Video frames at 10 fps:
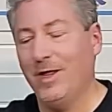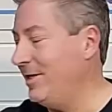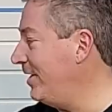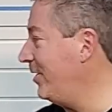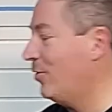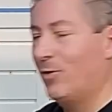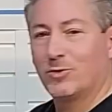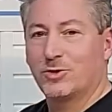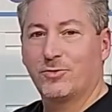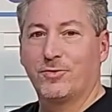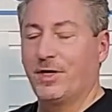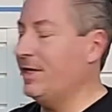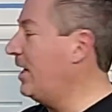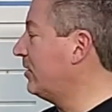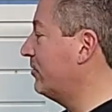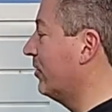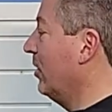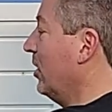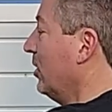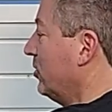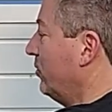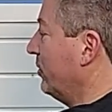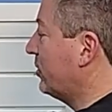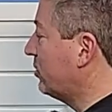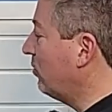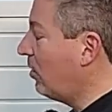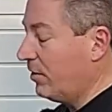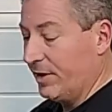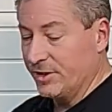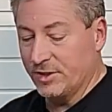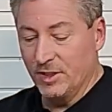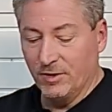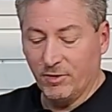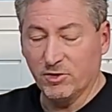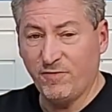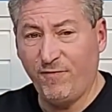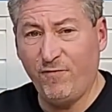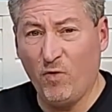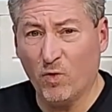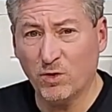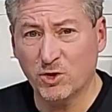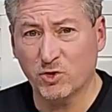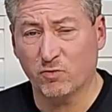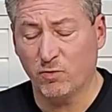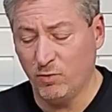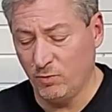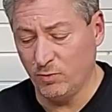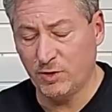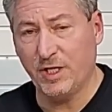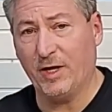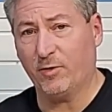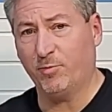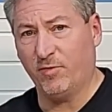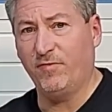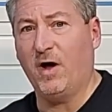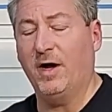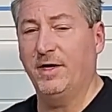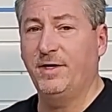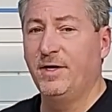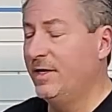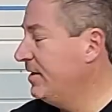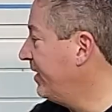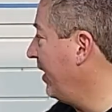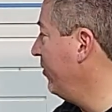and then holster the connector. To install this, there's four screws that are provided that